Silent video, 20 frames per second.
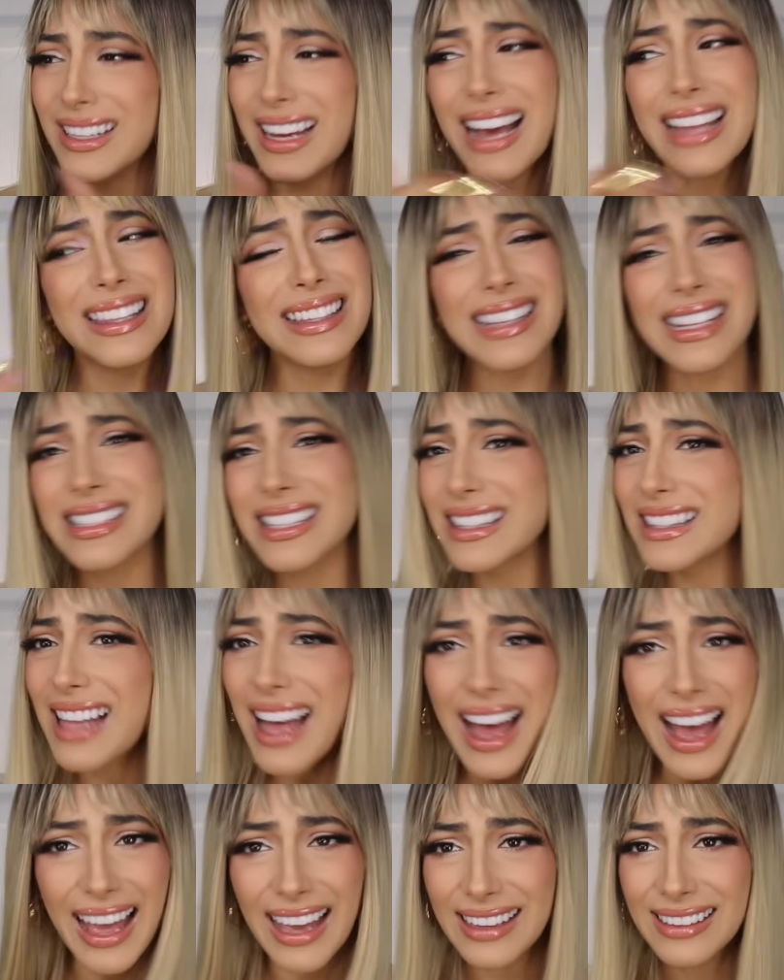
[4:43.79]
I think that's a
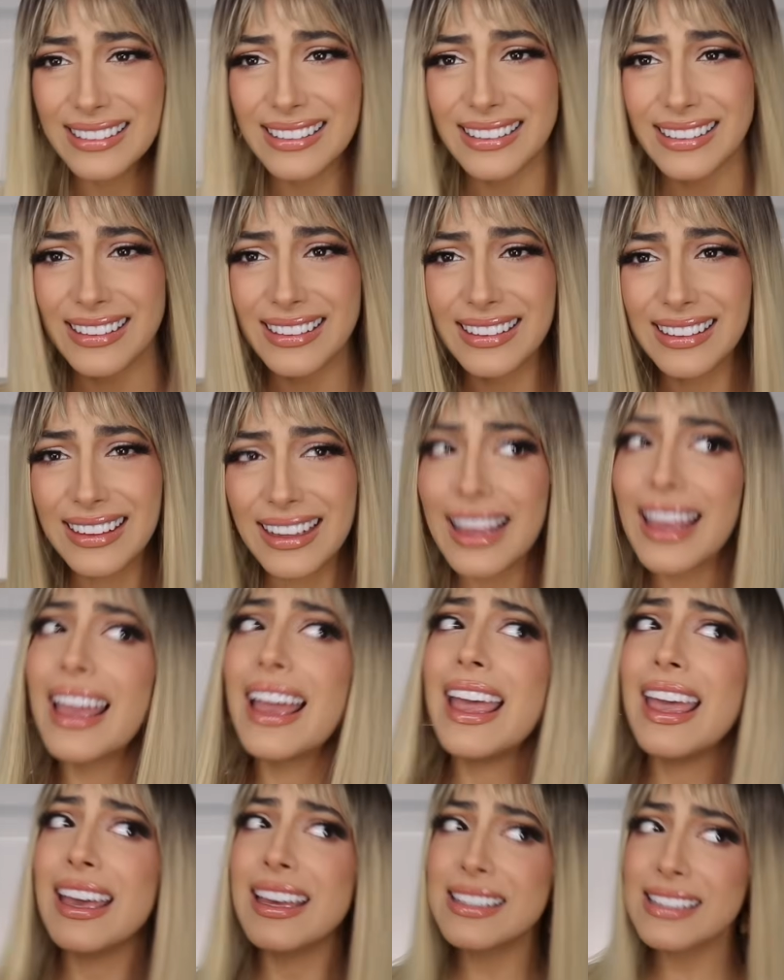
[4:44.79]
lot.
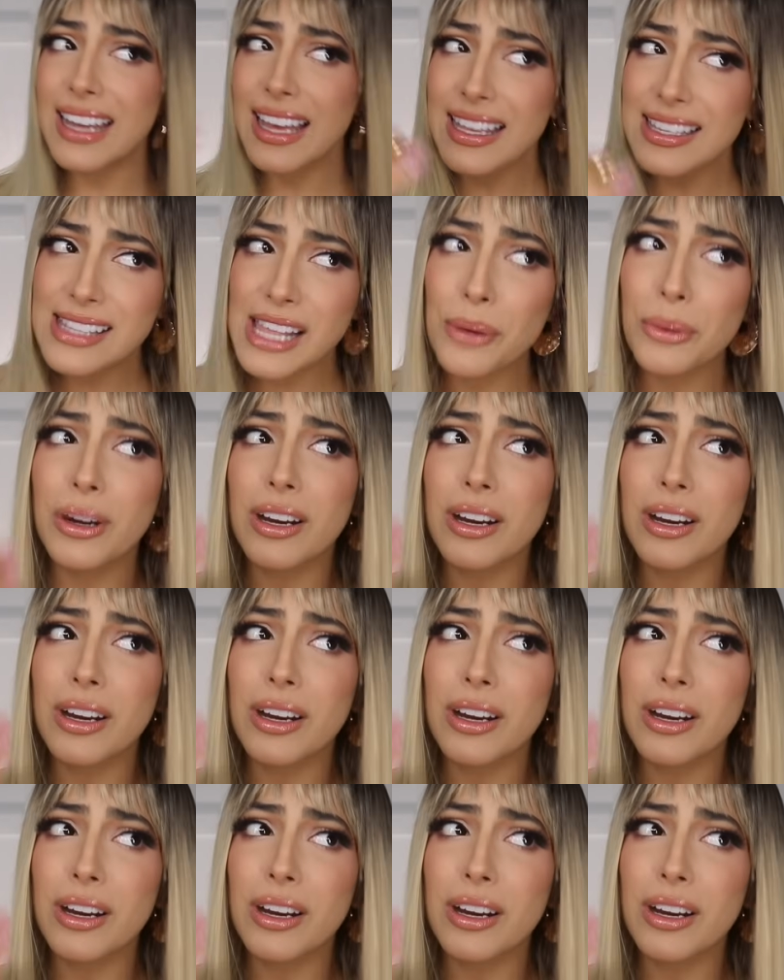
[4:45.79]
And as they